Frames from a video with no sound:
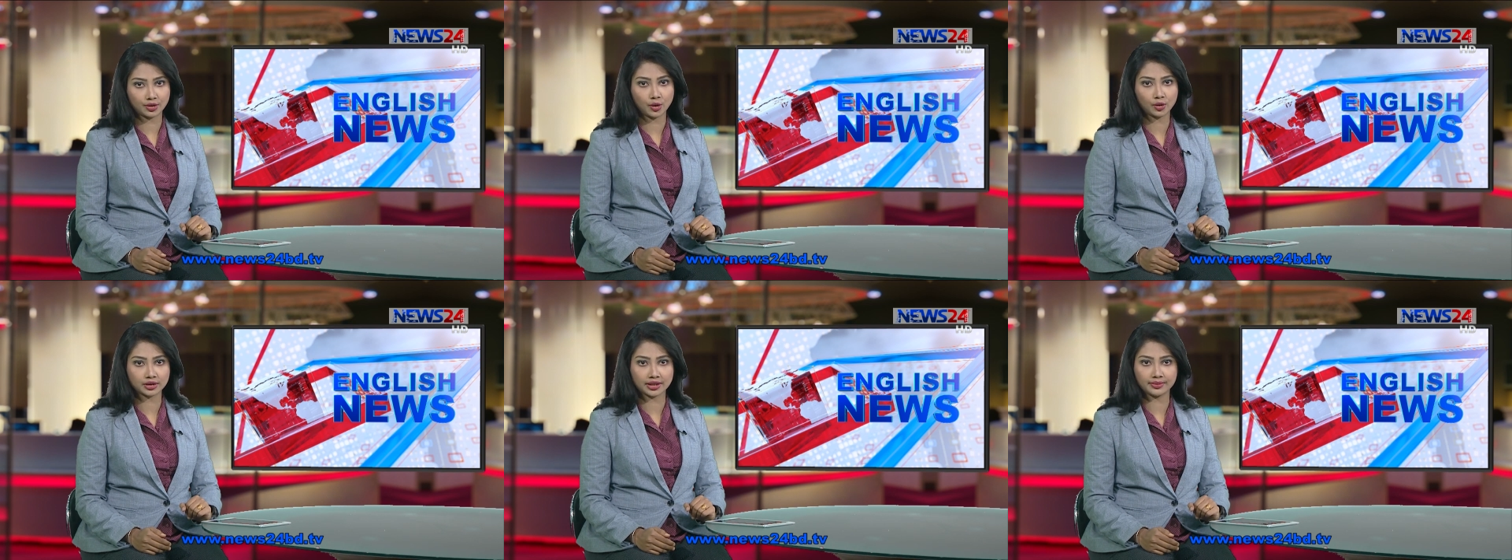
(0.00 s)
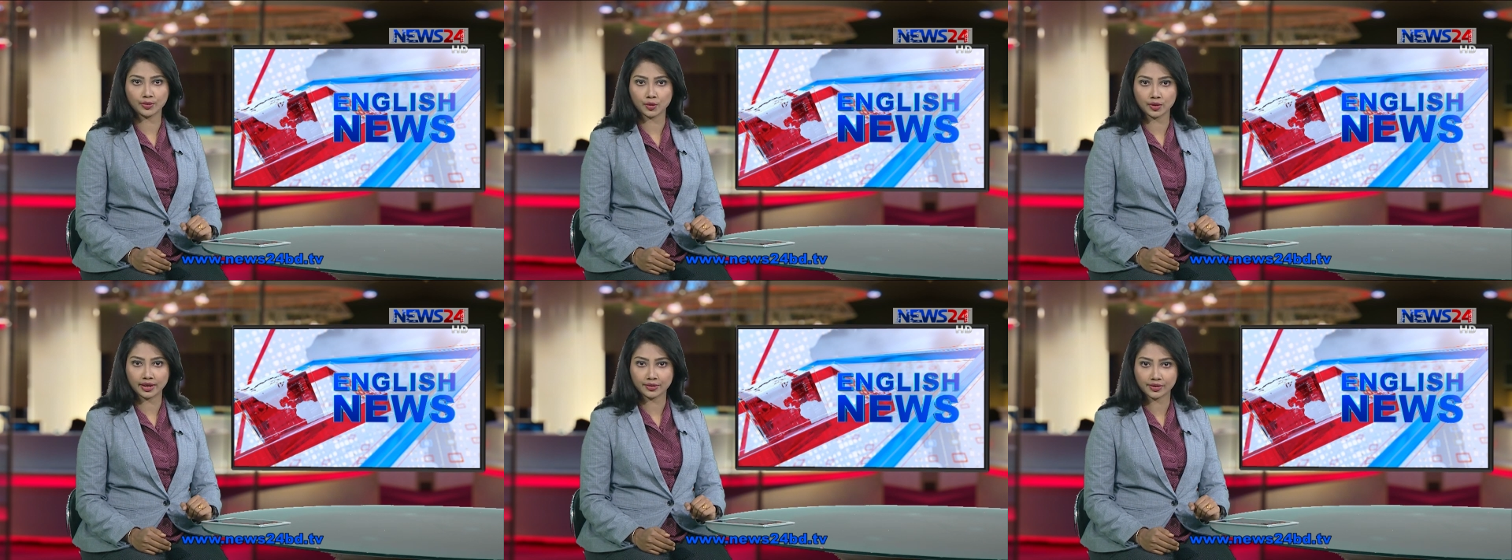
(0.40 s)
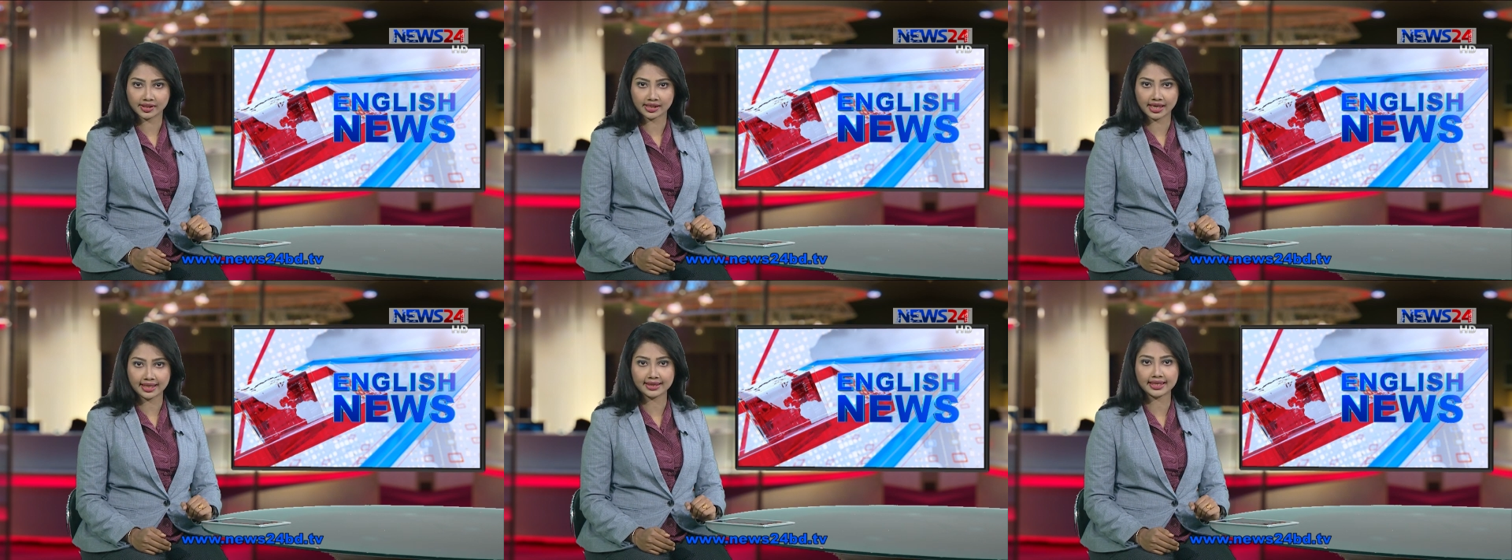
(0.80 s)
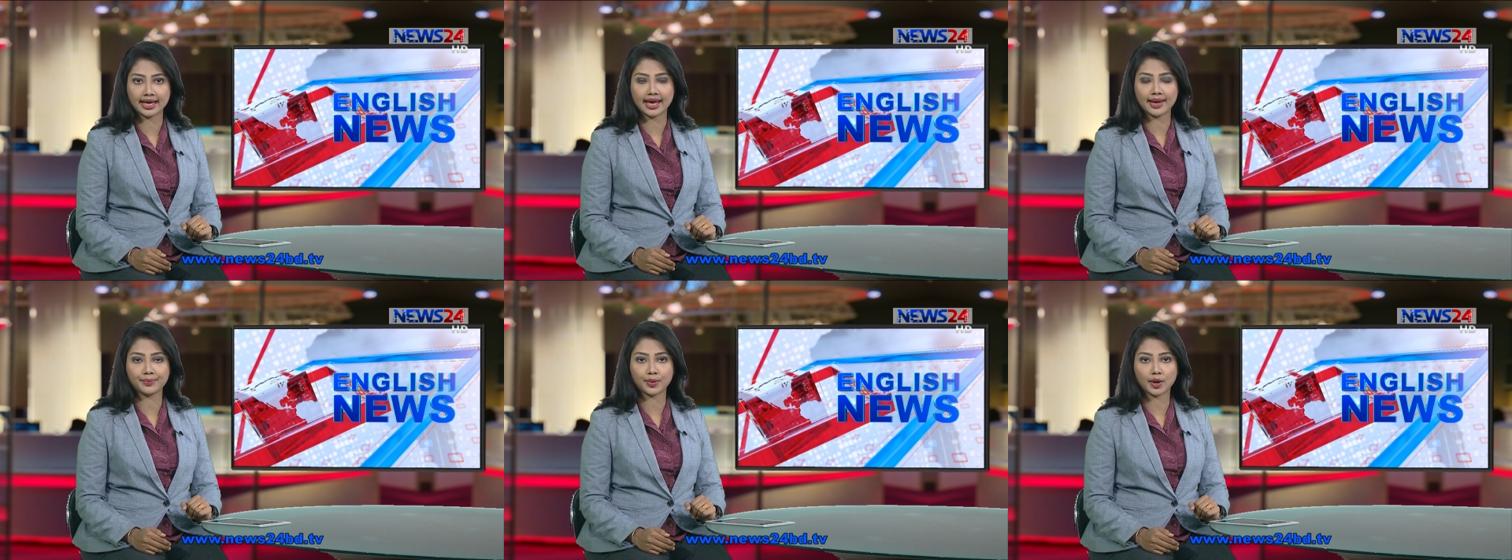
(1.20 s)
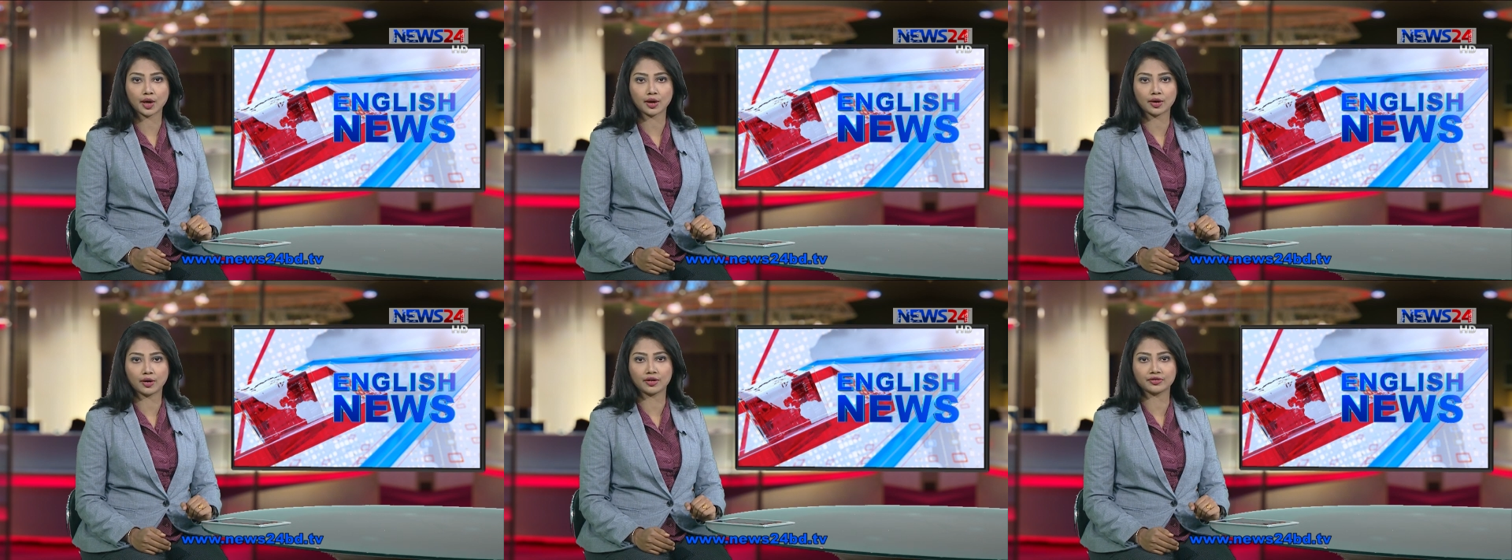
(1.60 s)
Golden Munir Hussein, the
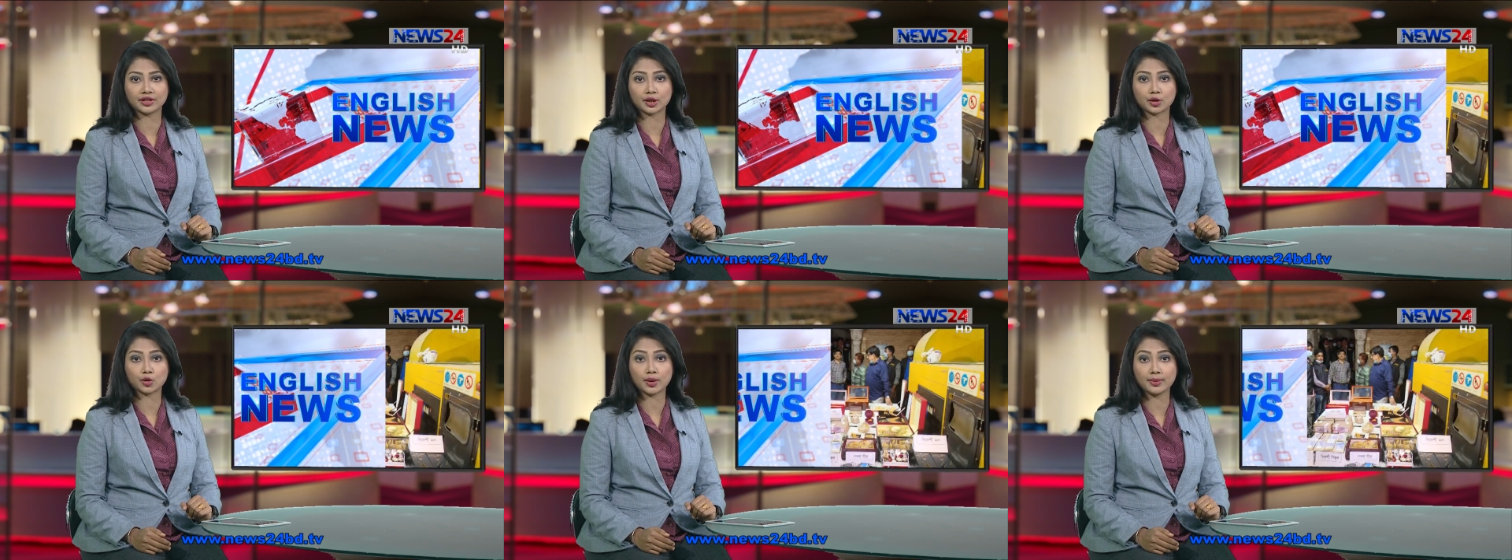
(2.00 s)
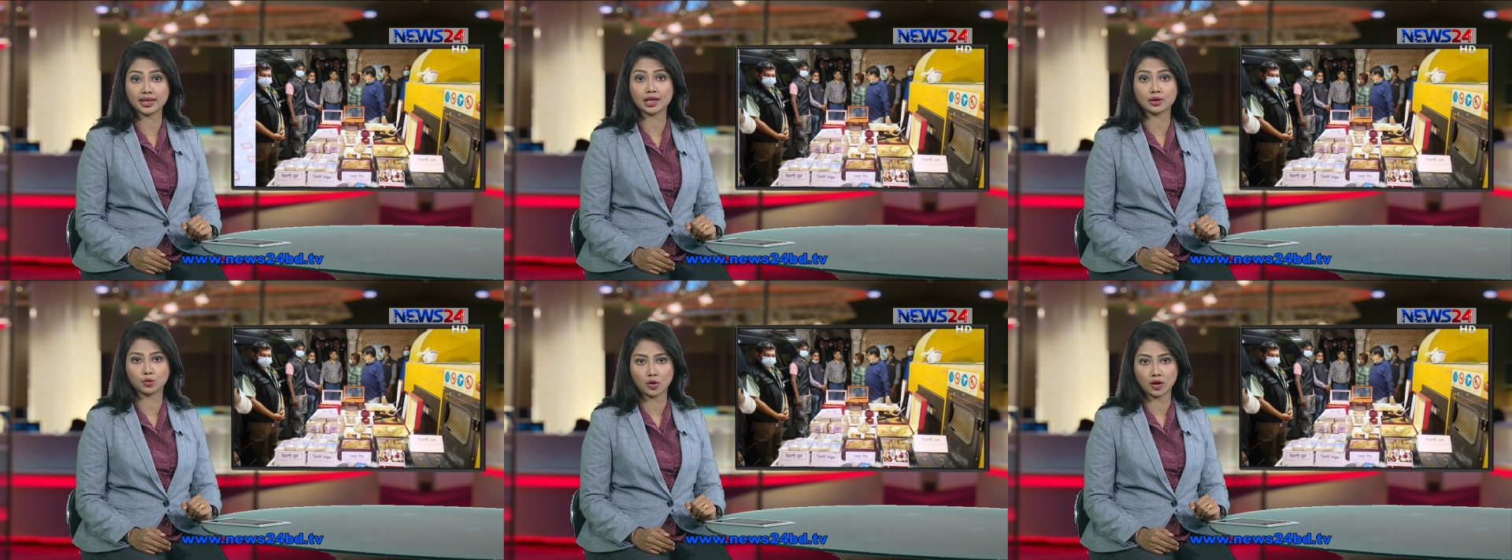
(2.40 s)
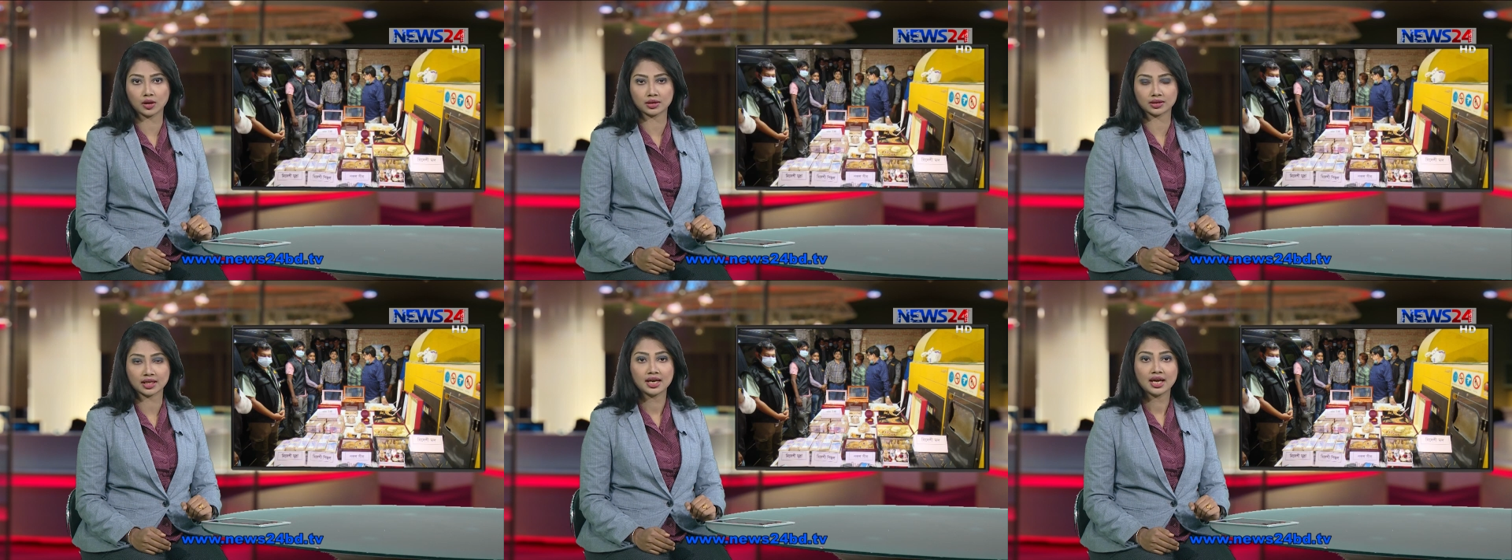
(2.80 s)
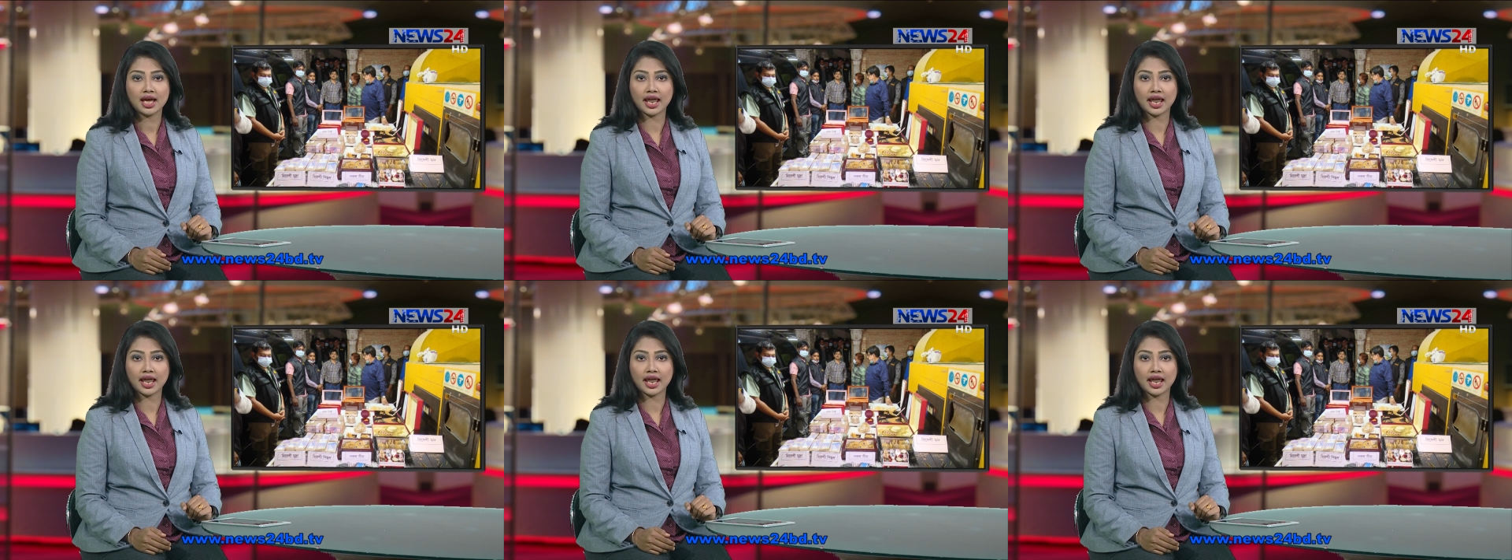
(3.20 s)
emperor of the criminal world,